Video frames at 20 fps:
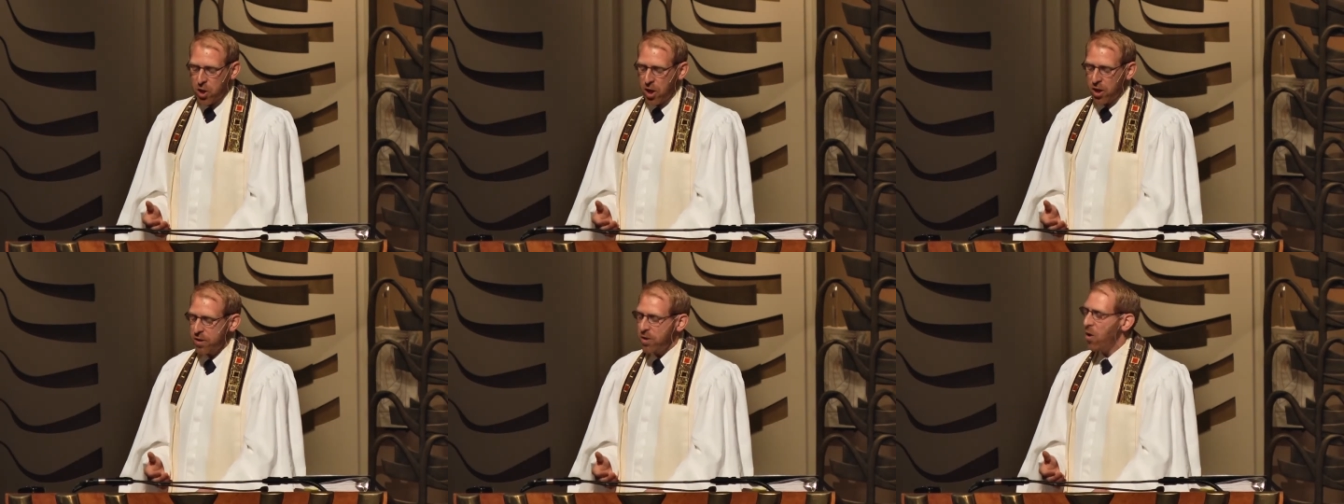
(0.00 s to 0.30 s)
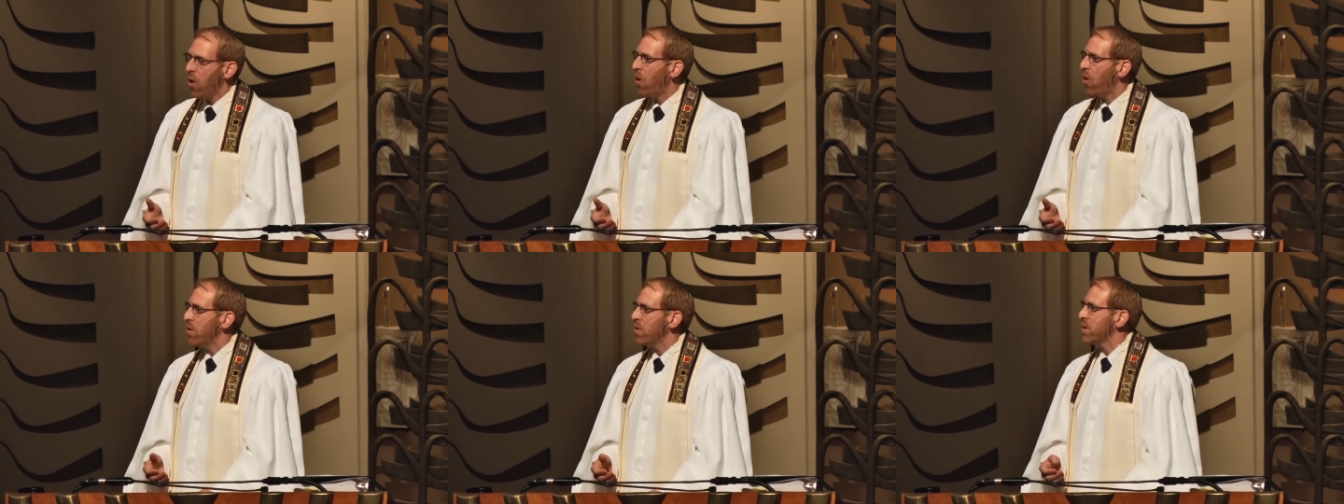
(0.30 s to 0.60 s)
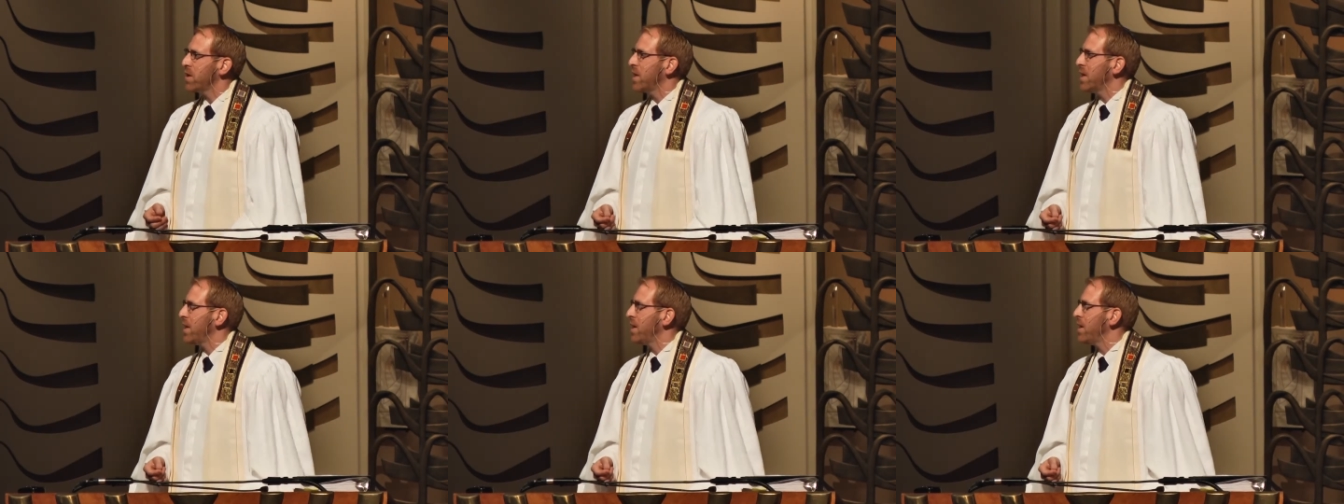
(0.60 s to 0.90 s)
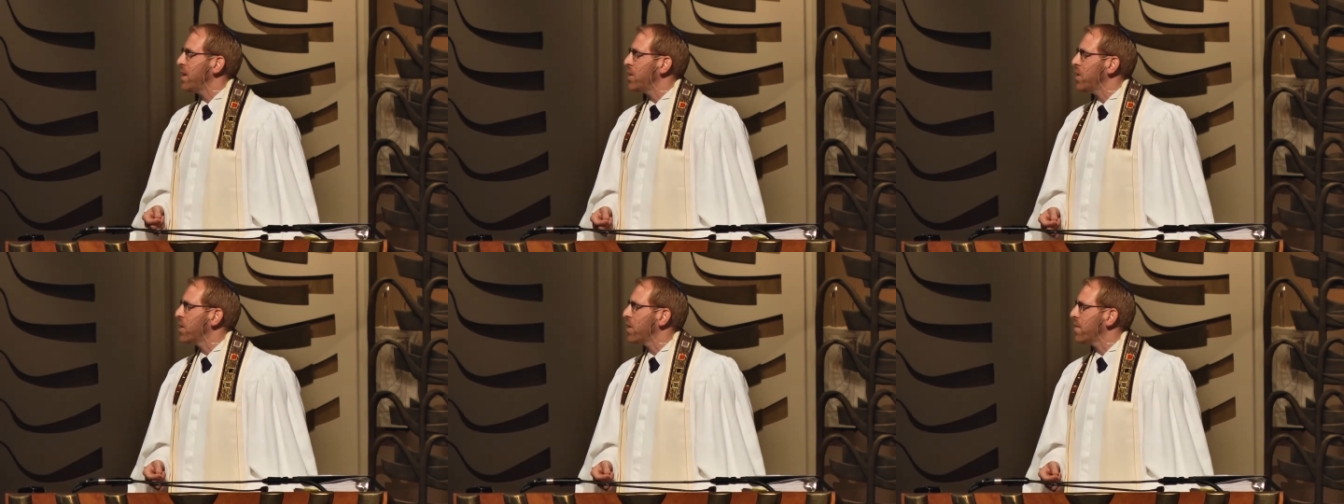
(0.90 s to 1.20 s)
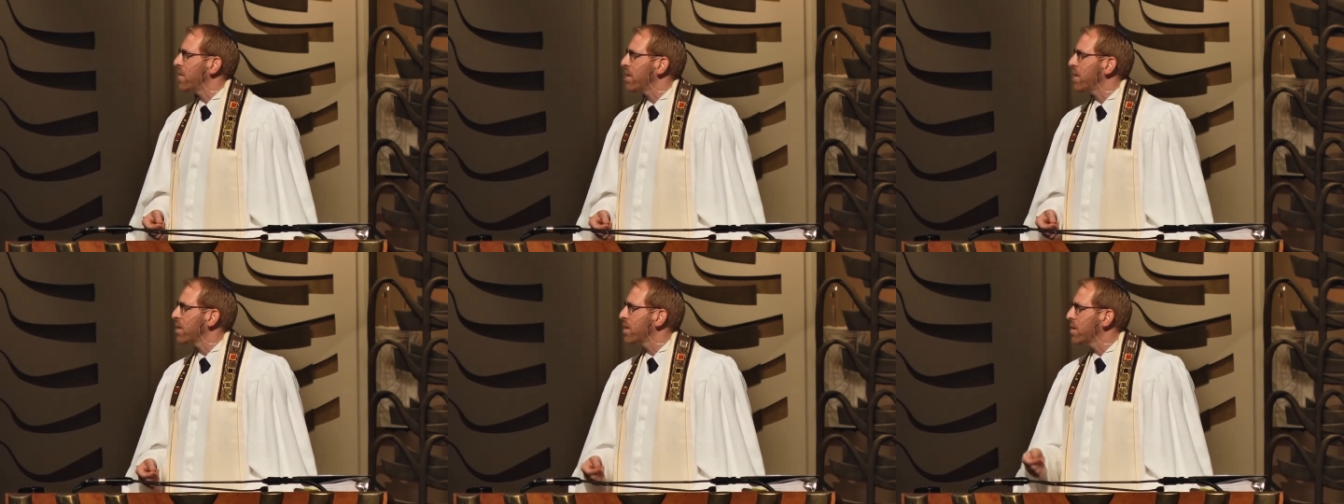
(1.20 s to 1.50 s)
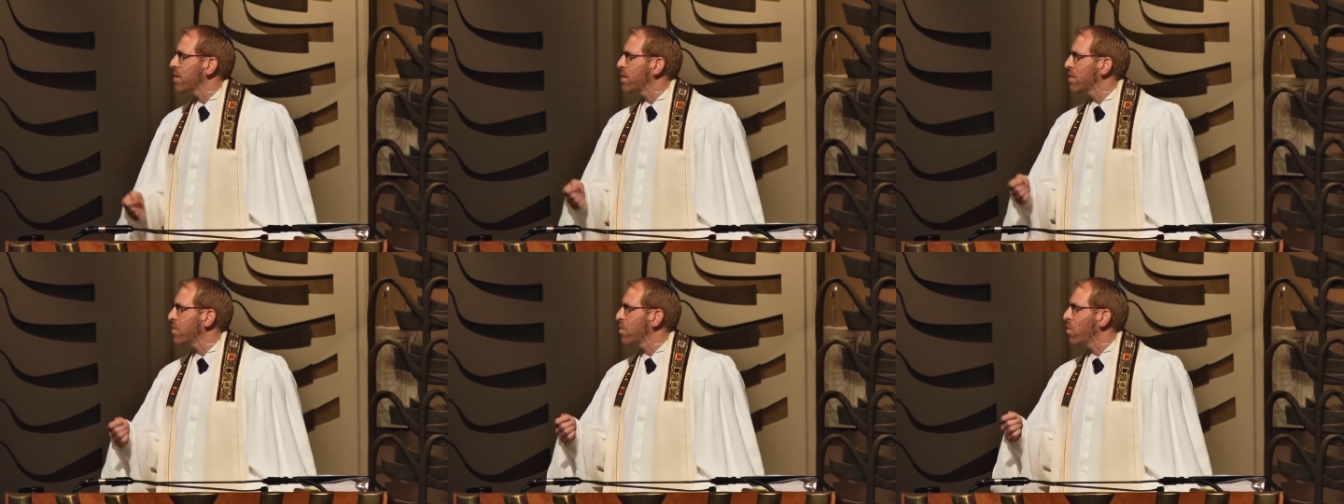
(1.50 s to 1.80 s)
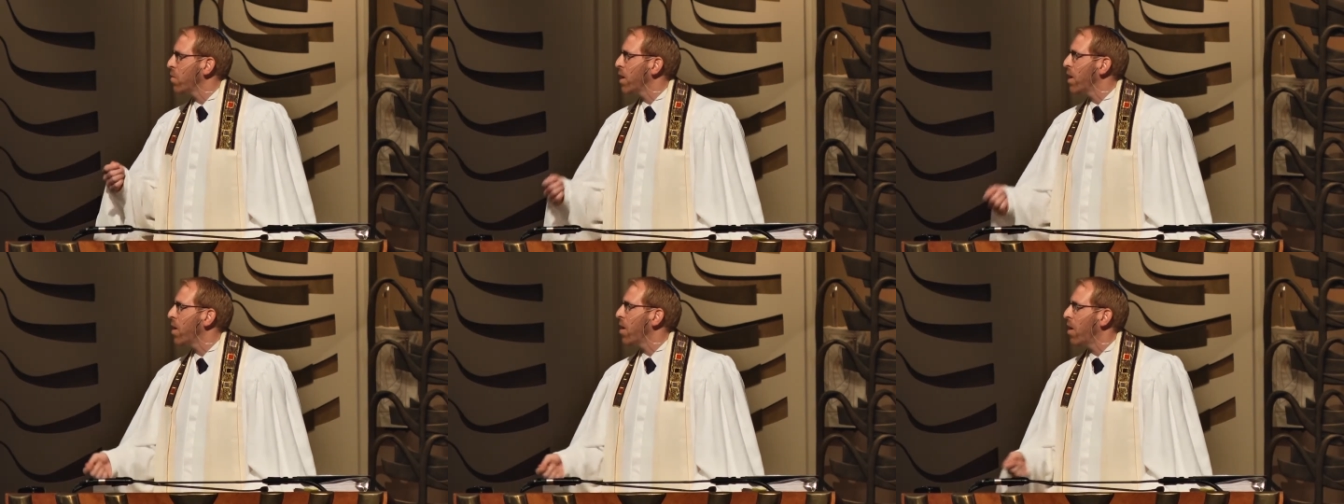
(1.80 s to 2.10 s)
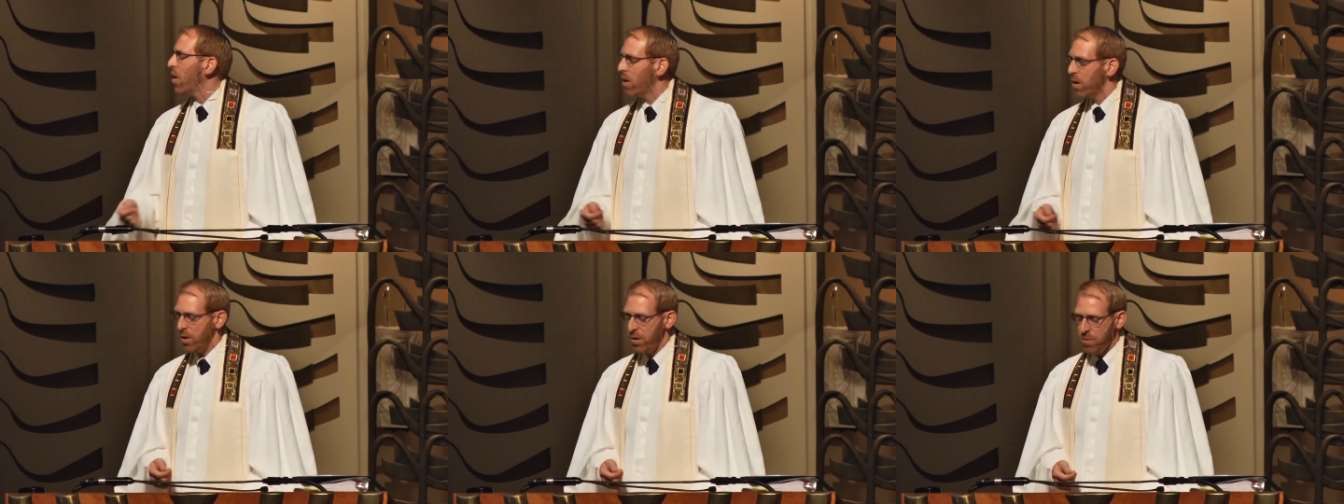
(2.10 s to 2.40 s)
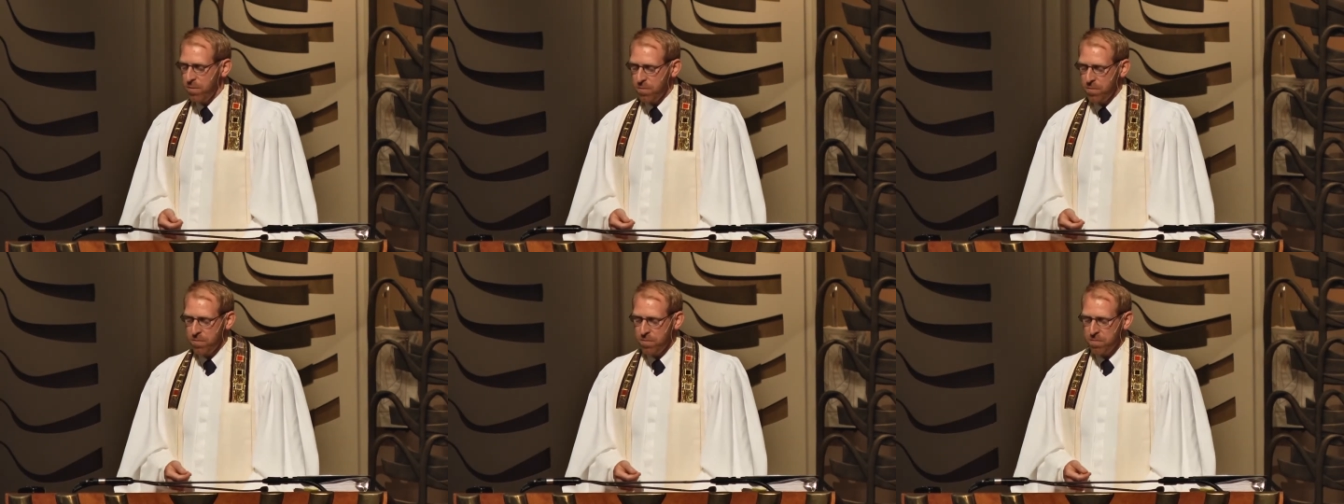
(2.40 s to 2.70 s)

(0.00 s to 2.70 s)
God calls to each of us, Where are you?